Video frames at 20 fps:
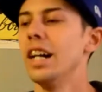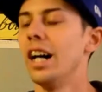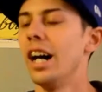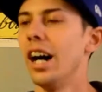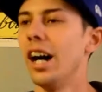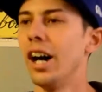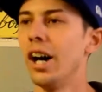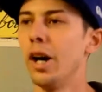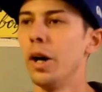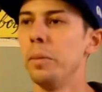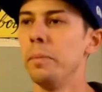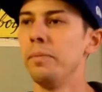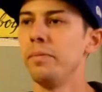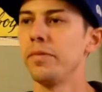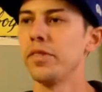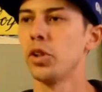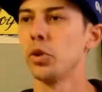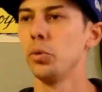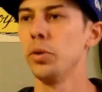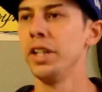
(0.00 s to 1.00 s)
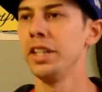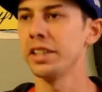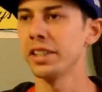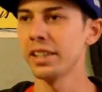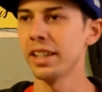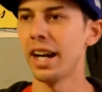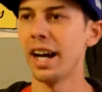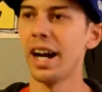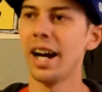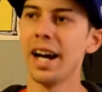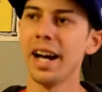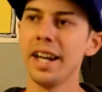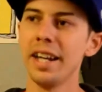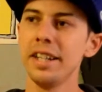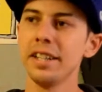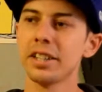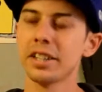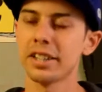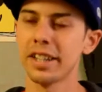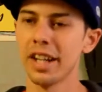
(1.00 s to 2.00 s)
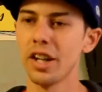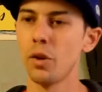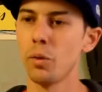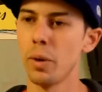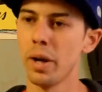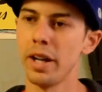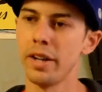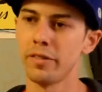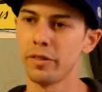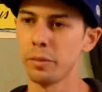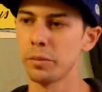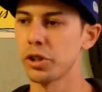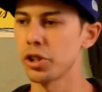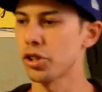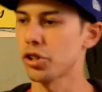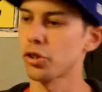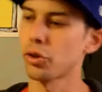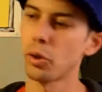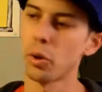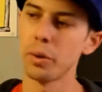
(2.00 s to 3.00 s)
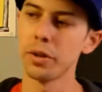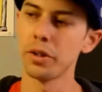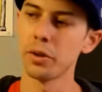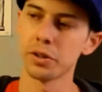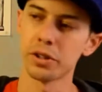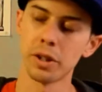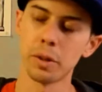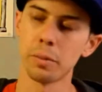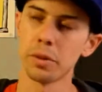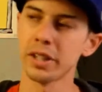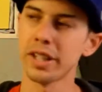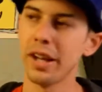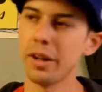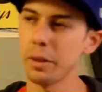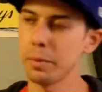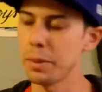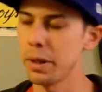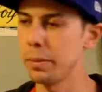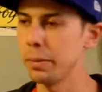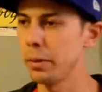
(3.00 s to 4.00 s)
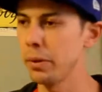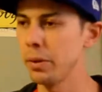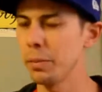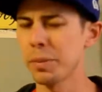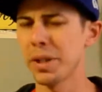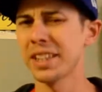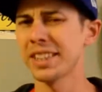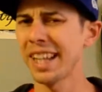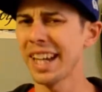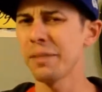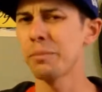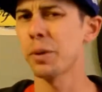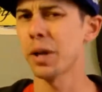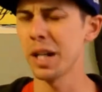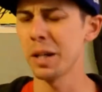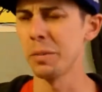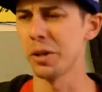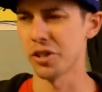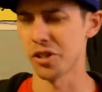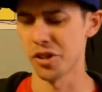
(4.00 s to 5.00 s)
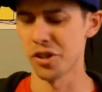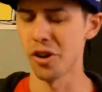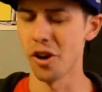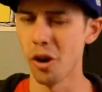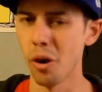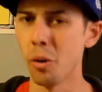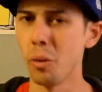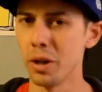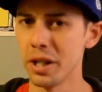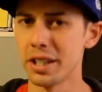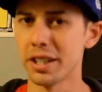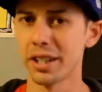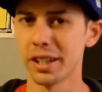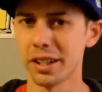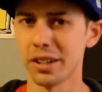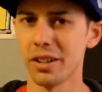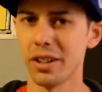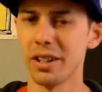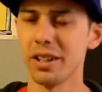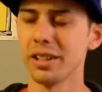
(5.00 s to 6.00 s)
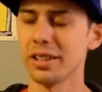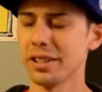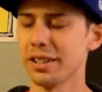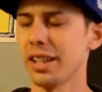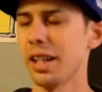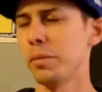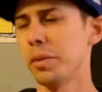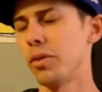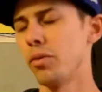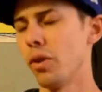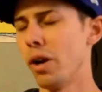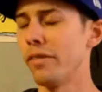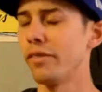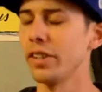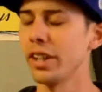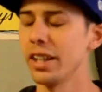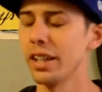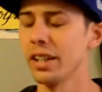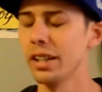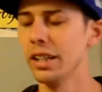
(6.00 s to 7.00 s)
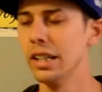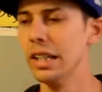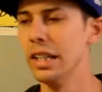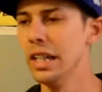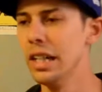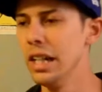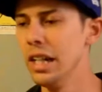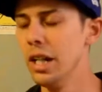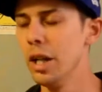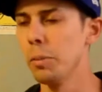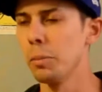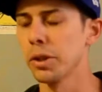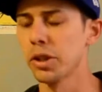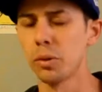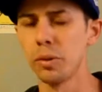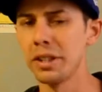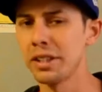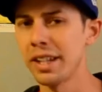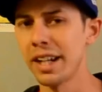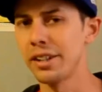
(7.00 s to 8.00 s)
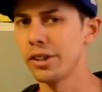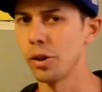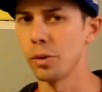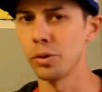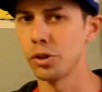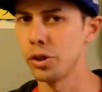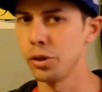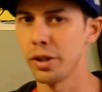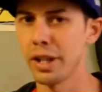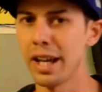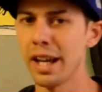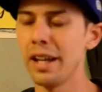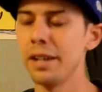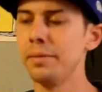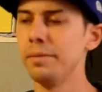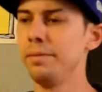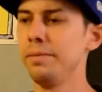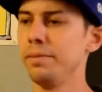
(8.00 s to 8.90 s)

Um, the reason I stay away from just throwing those numbers out at people, because I pretty much know what it's going to cost, I mean, roughly. But the reason I don't do that